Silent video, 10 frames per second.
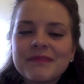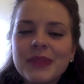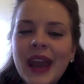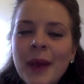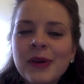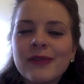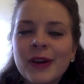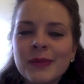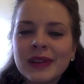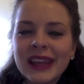But I'm a
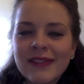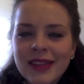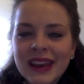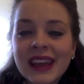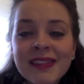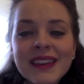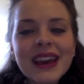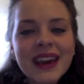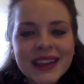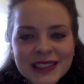firm believer that in
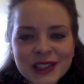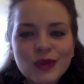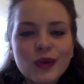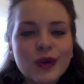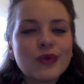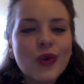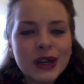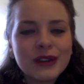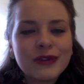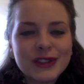the end, we're
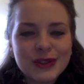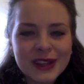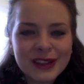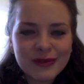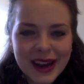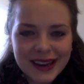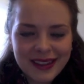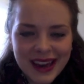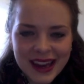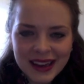rewarded for doing the right
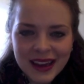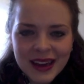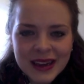thing.